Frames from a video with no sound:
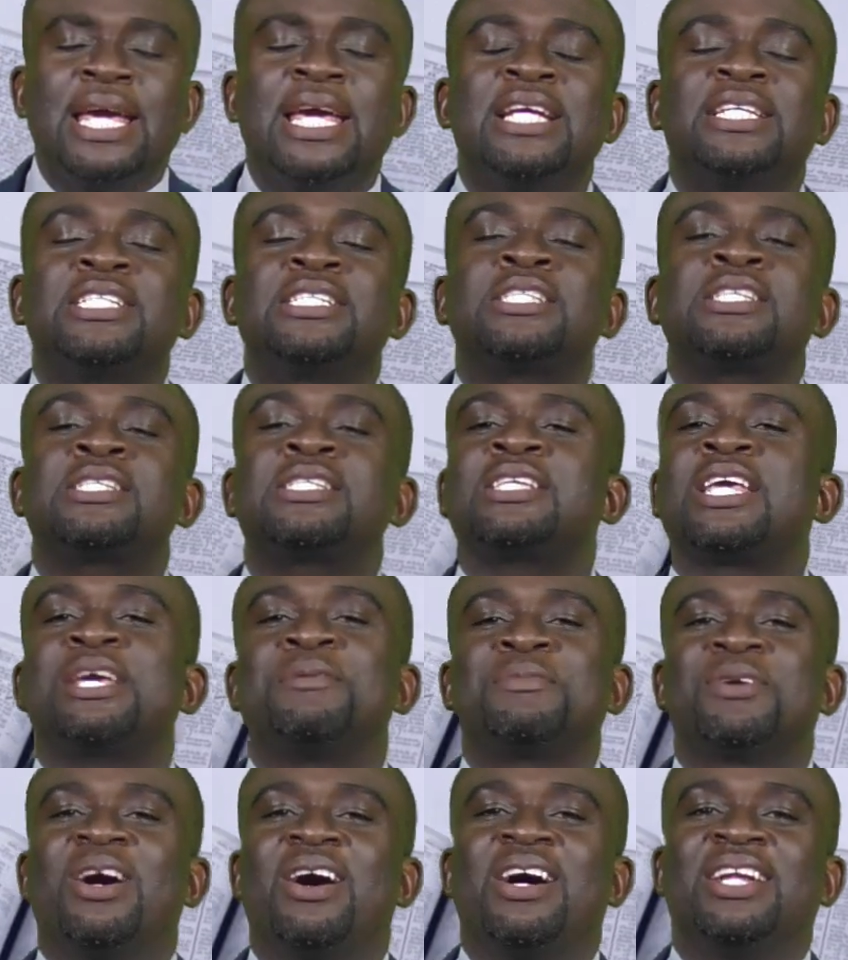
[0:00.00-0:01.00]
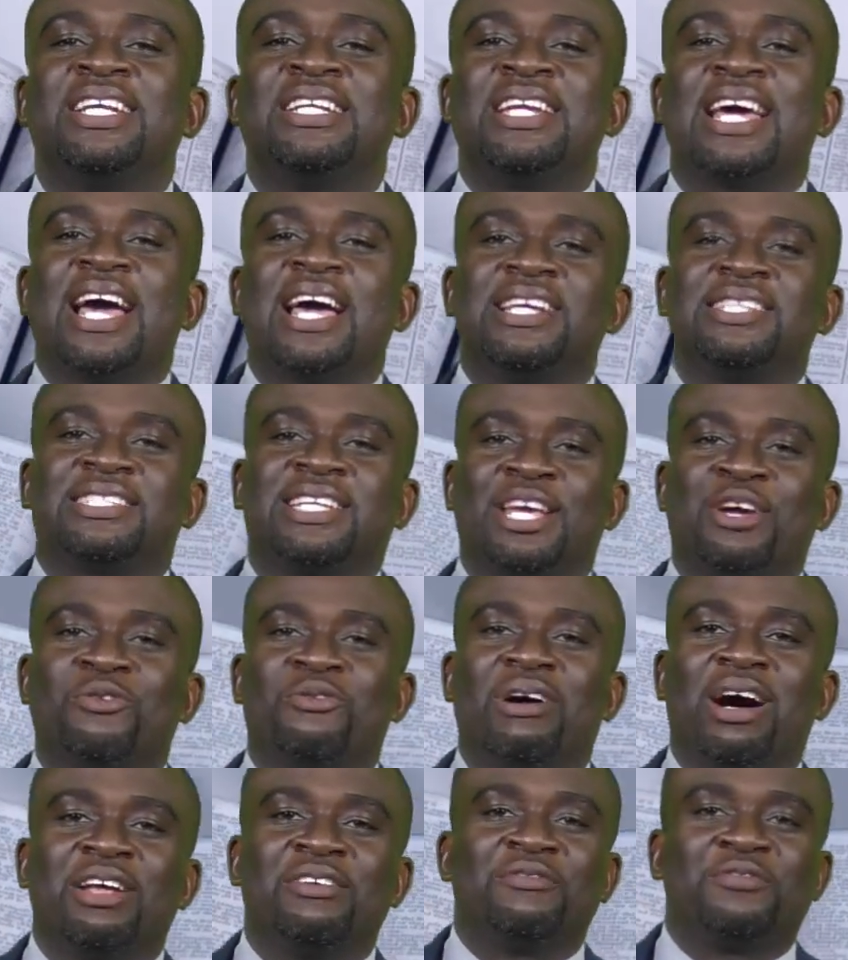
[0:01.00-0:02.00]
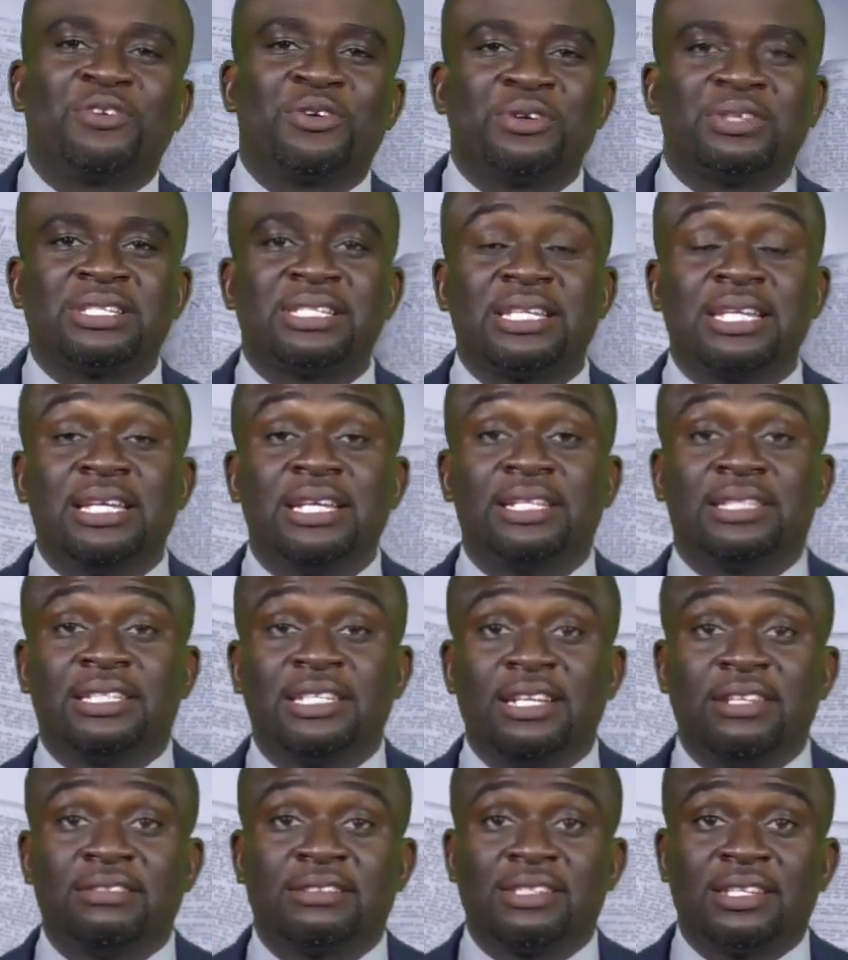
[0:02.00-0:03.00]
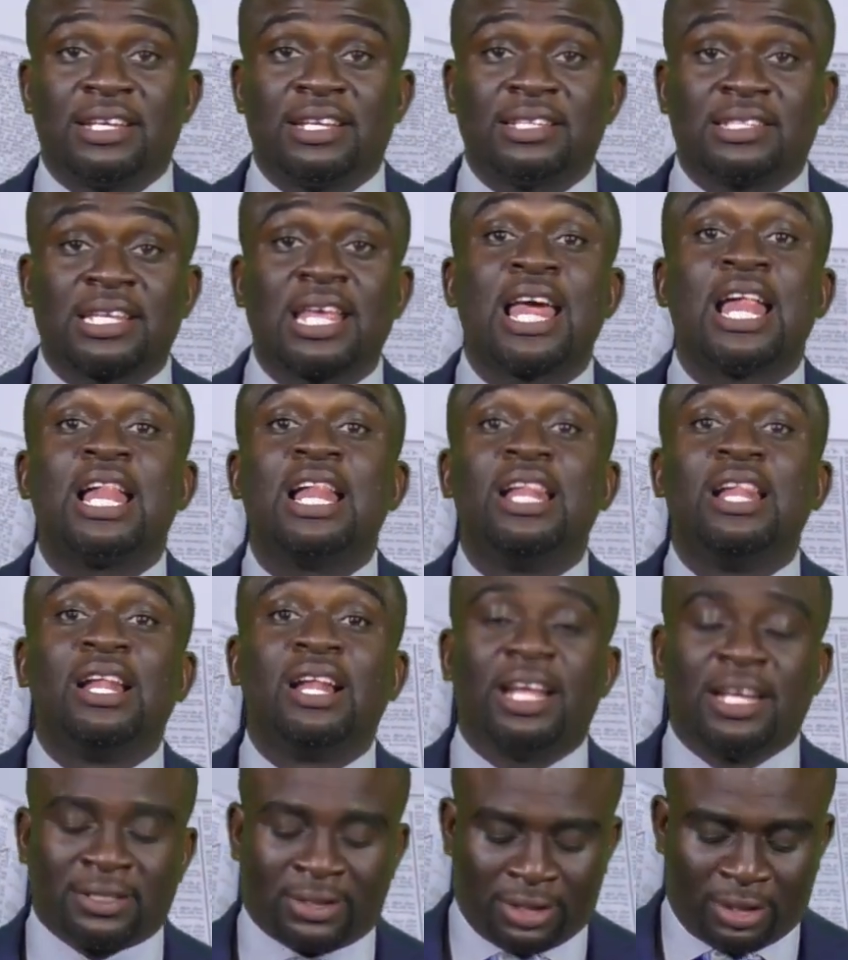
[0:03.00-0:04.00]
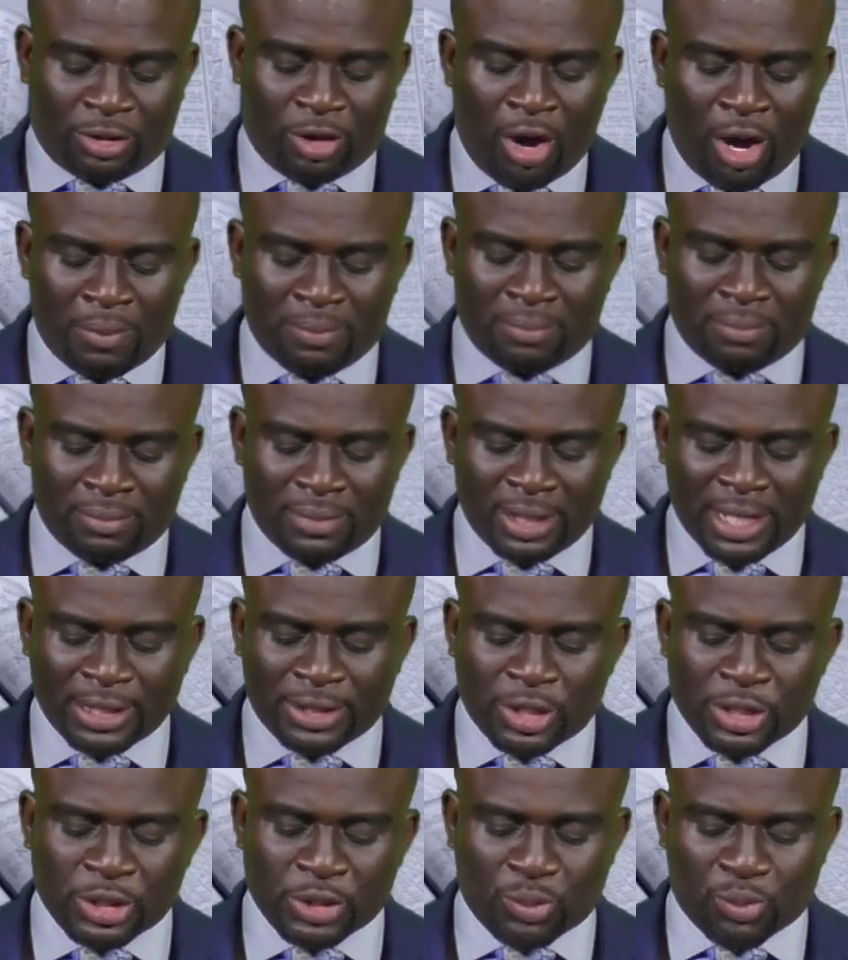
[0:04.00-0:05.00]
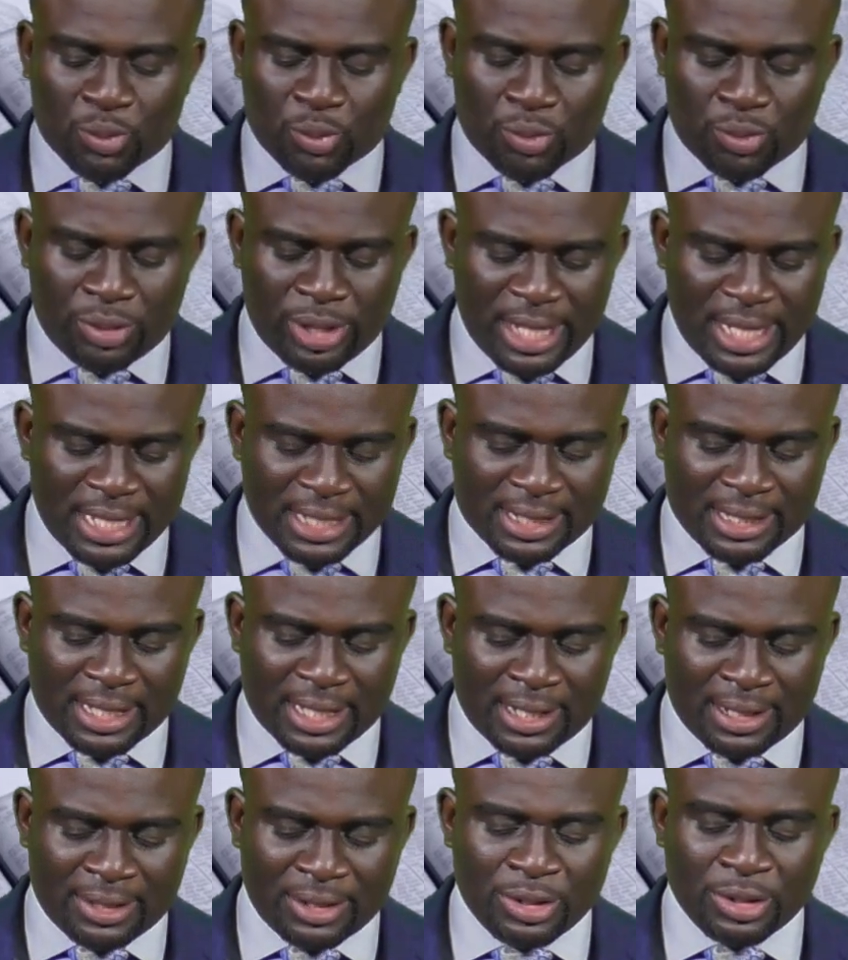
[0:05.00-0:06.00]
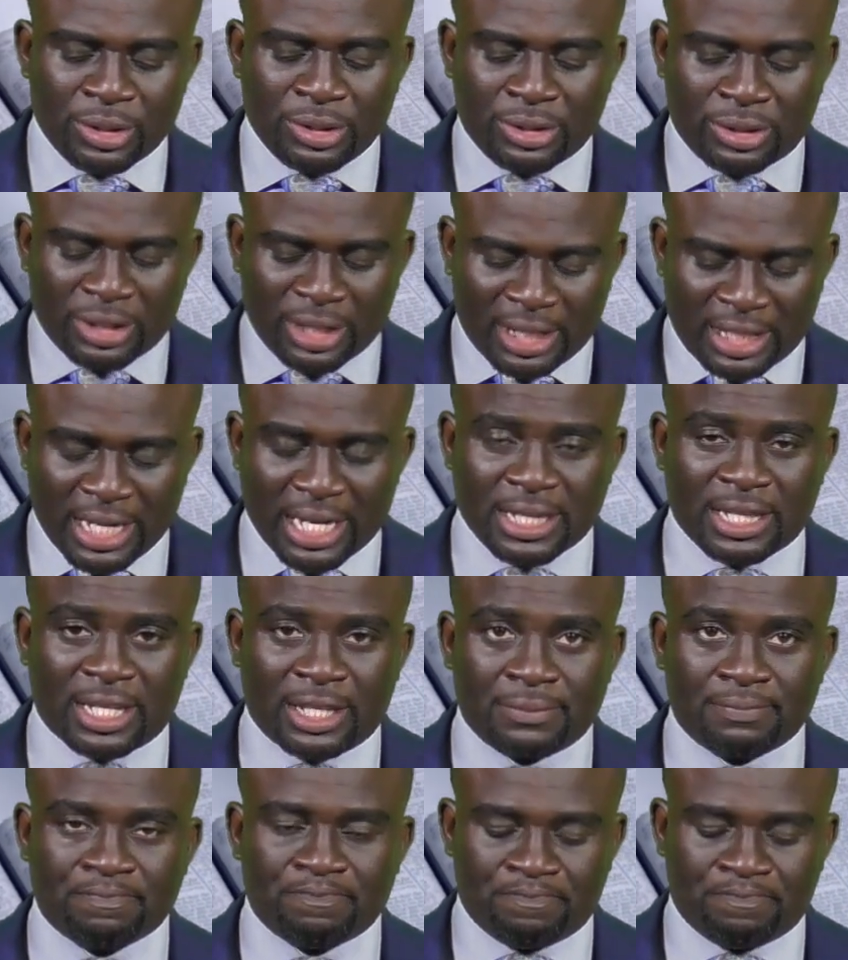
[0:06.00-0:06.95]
It is the same God in Isaiah 1 verse 18 saying, Let come, let us reason together.